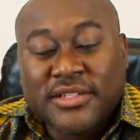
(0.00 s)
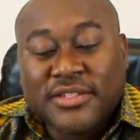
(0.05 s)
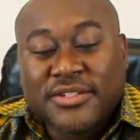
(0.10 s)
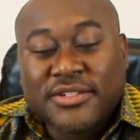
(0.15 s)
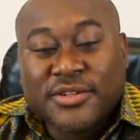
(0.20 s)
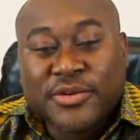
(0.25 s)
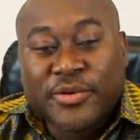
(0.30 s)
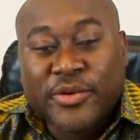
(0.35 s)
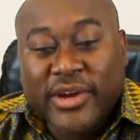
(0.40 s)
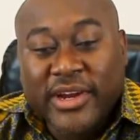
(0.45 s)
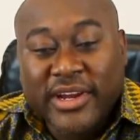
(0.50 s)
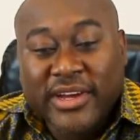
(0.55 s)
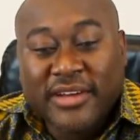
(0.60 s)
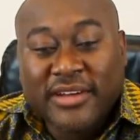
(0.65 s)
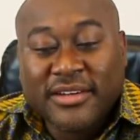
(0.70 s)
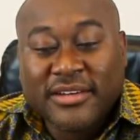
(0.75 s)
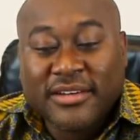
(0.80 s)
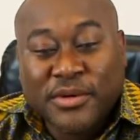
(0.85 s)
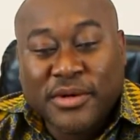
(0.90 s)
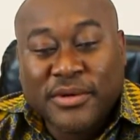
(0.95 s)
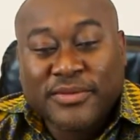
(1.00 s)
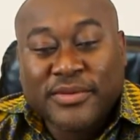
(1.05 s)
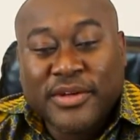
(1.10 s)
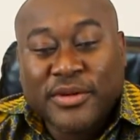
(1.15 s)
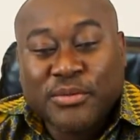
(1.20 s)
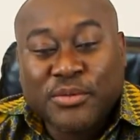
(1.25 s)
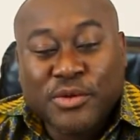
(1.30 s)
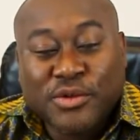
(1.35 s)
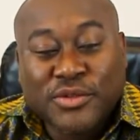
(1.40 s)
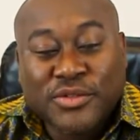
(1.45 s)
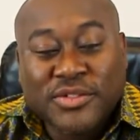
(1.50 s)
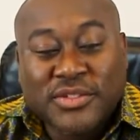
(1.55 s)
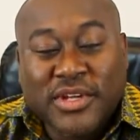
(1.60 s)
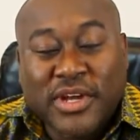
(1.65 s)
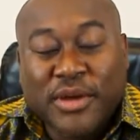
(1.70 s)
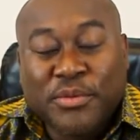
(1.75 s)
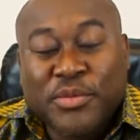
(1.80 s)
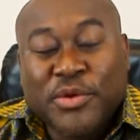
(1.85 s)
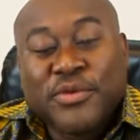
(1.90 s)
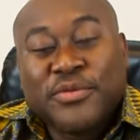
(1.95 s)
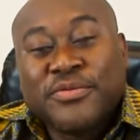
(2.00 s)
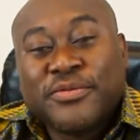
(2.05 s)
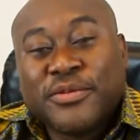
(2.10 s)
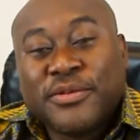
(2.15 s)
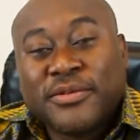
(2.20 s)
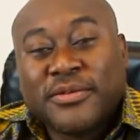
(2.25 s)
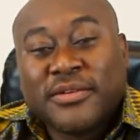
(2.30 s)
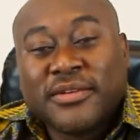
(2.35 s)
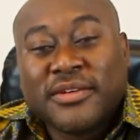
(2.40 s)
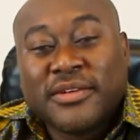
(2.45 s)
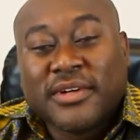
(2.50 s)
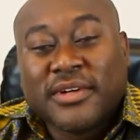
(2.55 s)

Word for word: a serene, one of the most uh, beautiful